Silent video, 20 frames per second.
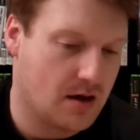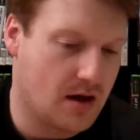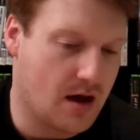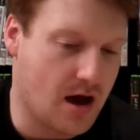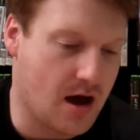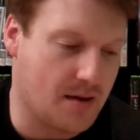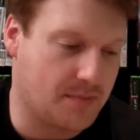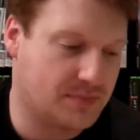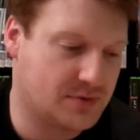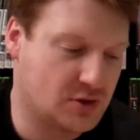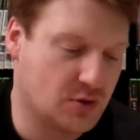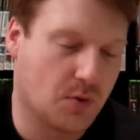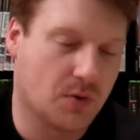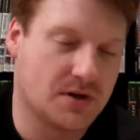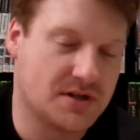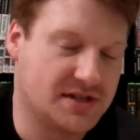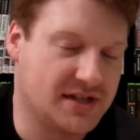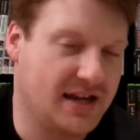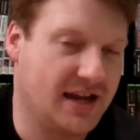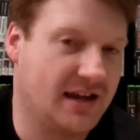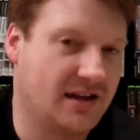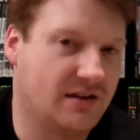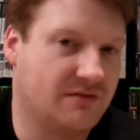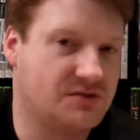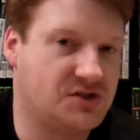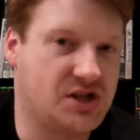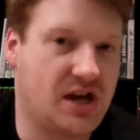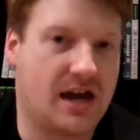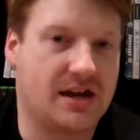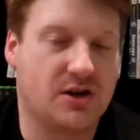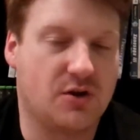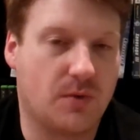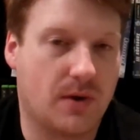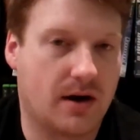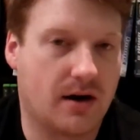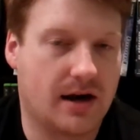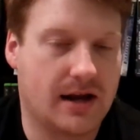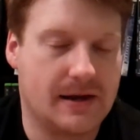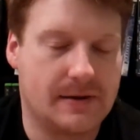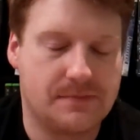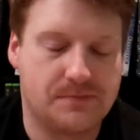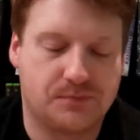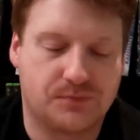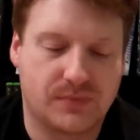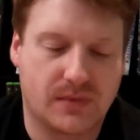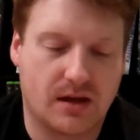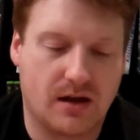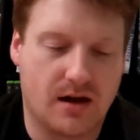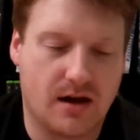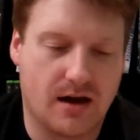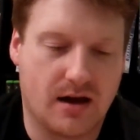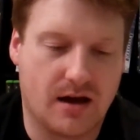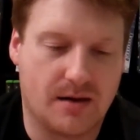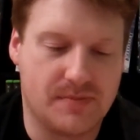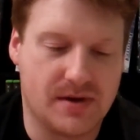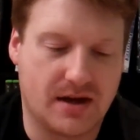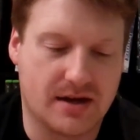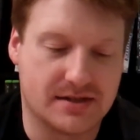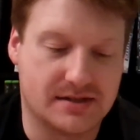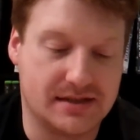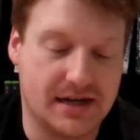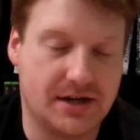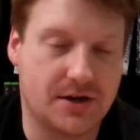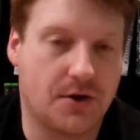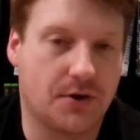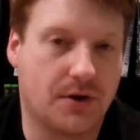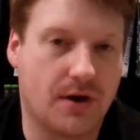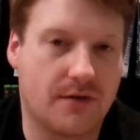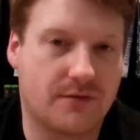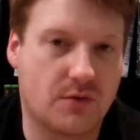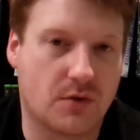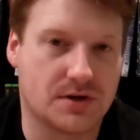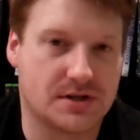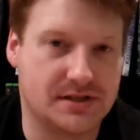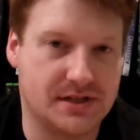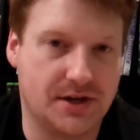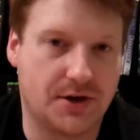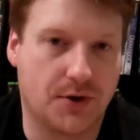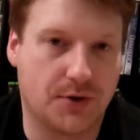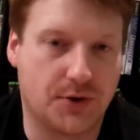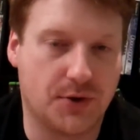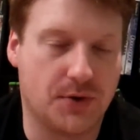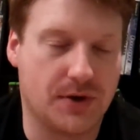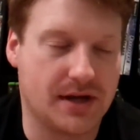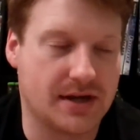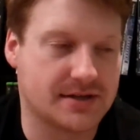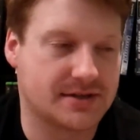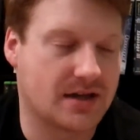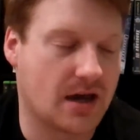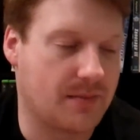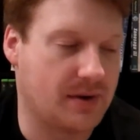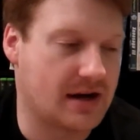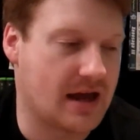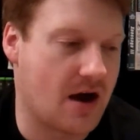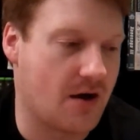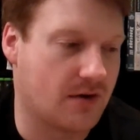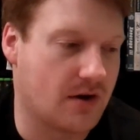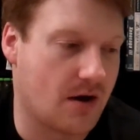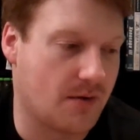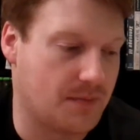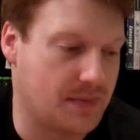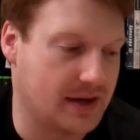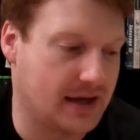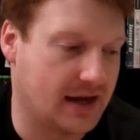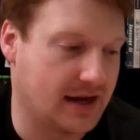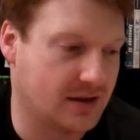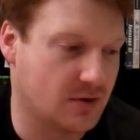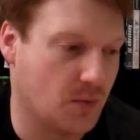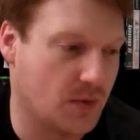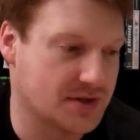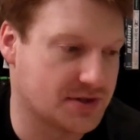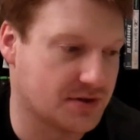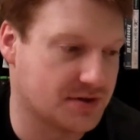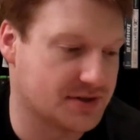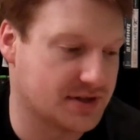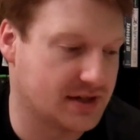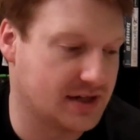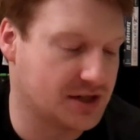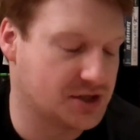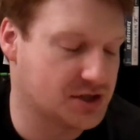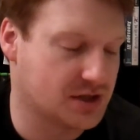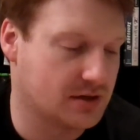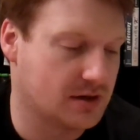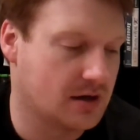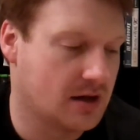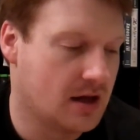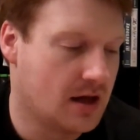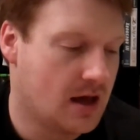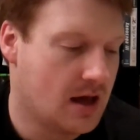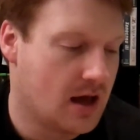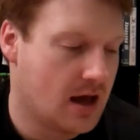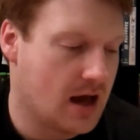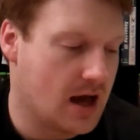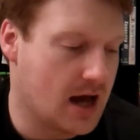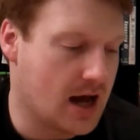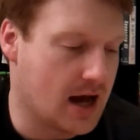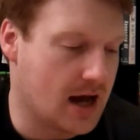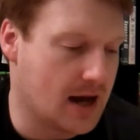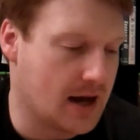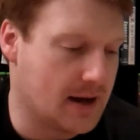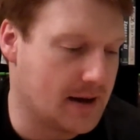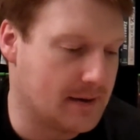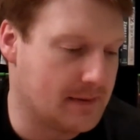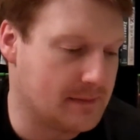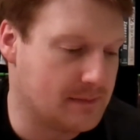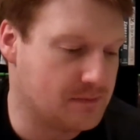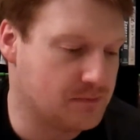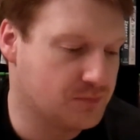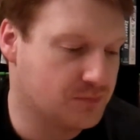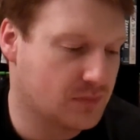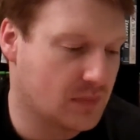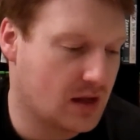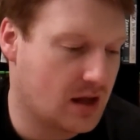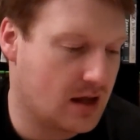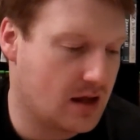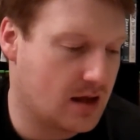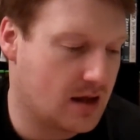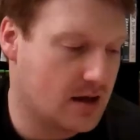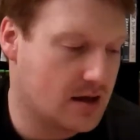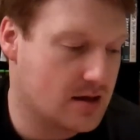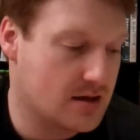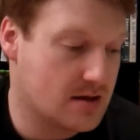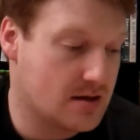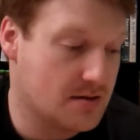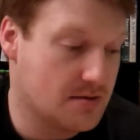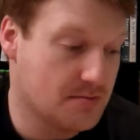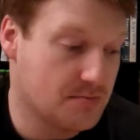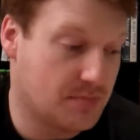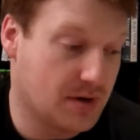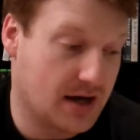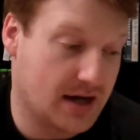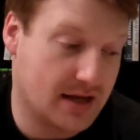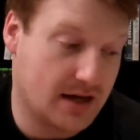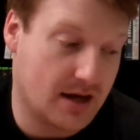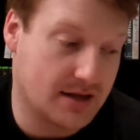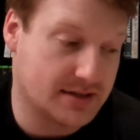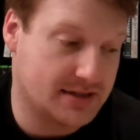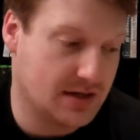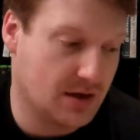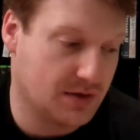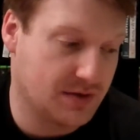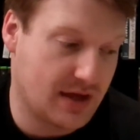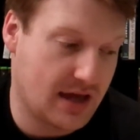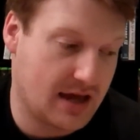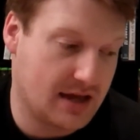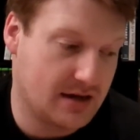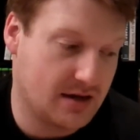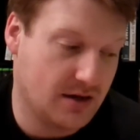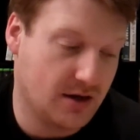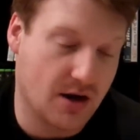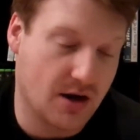up towards the end of January. Because of course Ni no Kuni is coming out. I'll be getting the Wizards edition. But until then,